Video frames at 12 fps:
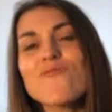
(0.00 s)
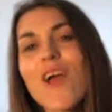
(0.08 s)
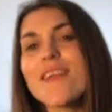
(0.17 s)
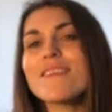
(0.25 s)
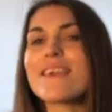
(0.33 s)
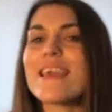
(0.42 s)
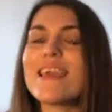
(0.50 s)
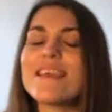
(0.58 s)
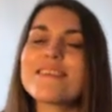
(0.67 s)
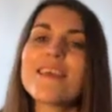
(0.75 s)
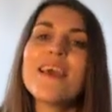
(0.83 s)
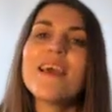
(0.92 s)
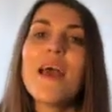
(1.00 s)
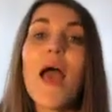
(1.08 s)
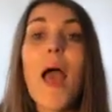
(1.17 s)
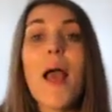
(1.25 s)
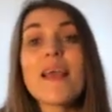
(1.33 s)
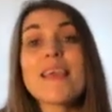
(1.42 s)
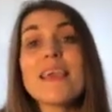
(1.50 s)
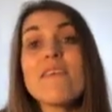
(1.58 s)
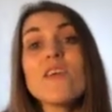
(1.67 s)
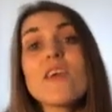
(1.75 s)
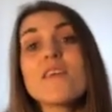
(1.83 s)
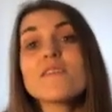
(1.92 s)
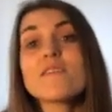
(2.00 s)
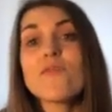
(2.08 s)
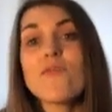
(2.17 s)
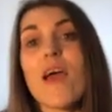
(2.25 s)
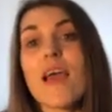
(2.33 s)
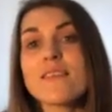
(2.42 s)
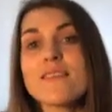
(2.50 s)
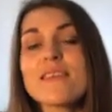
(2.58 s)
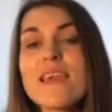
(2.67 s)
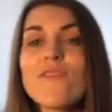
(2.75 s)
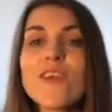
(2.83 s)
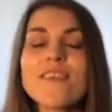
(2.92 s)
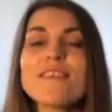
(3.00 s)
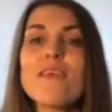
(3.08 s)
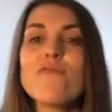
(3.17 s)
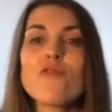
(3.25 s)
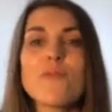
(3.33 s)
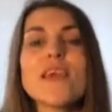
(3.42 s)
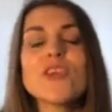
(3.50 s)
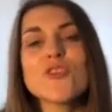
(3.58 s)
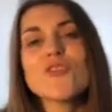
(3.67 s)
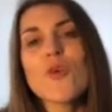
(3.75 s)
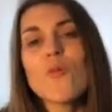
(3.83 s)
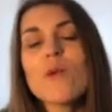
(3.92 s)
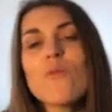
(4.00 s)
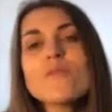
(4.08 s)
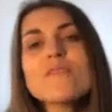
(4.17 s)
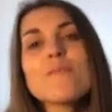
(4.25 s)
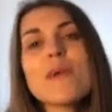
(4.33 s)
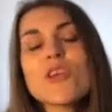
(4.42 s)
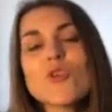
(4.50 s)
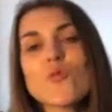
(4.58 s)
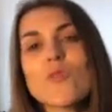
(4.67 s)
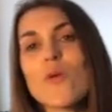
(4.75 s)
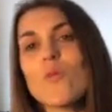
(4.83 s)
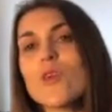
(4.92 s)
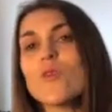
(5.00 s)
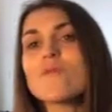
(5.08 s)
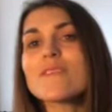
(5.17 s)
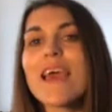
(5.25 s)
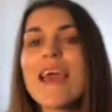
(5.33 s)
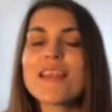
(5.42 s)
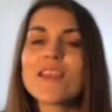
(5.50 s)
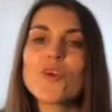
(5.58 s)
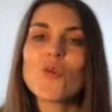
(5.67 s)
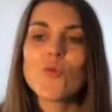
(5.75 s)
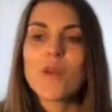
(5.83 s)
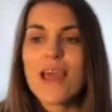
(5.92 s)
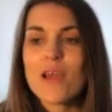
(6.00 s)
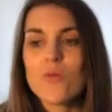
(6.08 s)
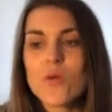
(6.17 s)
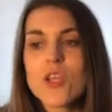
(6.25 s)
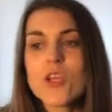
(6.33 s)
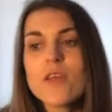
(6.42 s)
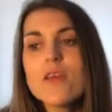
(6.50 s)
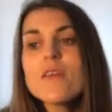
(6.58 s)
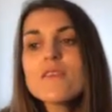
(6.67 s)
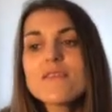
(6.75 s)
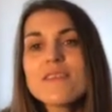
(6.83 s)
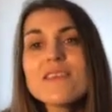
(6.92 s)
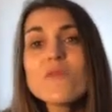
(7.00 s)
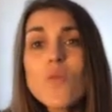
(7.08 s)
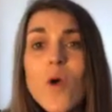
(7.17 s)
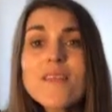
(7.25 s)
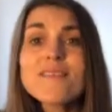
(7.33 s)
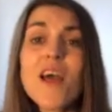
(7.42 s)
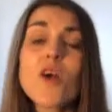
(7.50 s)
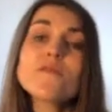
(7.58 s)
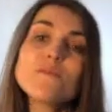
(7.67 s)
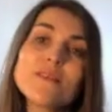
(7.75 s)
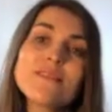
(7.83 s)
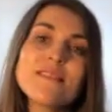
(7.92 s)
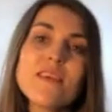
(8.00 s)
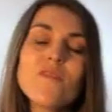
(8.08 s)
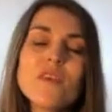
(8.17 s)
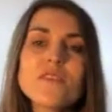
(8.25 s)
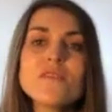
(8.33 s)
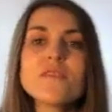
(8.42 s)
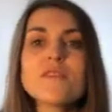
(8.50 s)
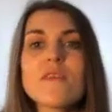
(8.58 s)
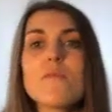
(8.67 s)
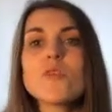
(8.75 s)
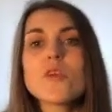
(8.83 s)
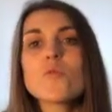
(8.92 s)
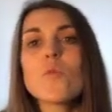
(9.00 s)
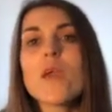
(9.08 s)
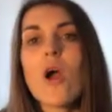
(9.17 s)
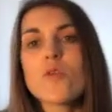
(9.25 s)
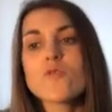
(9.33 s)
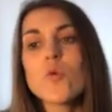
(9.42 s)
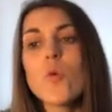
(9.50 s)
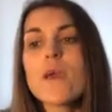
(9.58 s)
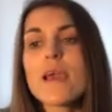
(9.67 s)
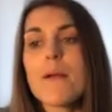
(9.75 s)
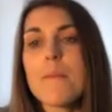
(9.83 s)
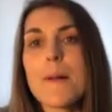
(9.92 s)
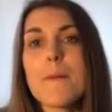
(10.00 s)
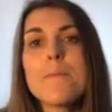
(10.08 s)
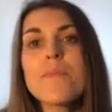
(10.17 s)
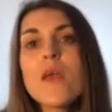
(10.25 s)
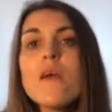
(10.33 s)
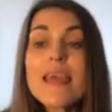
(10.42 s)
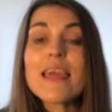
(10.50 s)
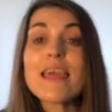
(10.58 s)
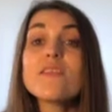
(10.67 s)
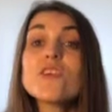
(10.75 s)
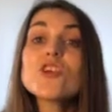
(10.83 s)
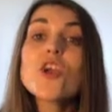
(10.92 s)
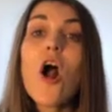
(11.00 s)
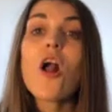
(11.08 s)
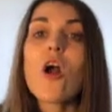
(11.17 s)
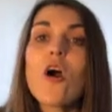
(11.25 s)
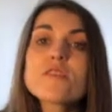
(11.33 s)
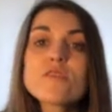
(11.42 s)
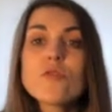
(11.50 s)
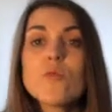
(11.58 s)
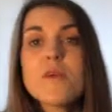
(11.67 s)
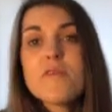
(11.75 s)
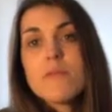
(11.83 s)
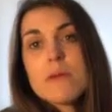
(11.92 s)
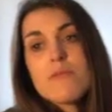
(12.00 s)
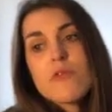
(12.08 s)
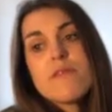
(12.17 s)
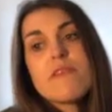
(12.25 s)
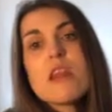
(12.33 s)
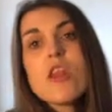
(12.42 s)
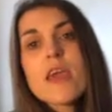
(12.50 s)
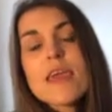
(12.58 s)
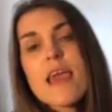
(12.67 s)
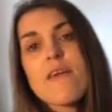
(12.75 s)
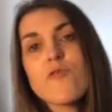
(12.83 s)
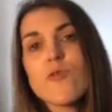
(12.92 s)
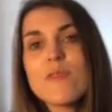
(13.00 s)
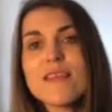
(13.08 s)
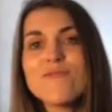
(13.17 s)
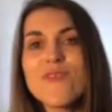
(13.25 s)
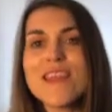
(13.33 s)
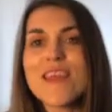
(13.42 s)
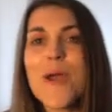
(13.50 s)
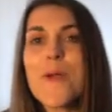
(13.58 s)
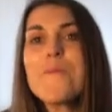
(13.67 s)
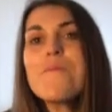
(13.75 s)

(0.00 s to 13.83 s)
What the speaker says: writing is giving us facts, it's giving us information, so we want to make sure that we use technical language. So these are words that are specific to the subject we are talking about. In the shark article we've been briefly looking at through this video,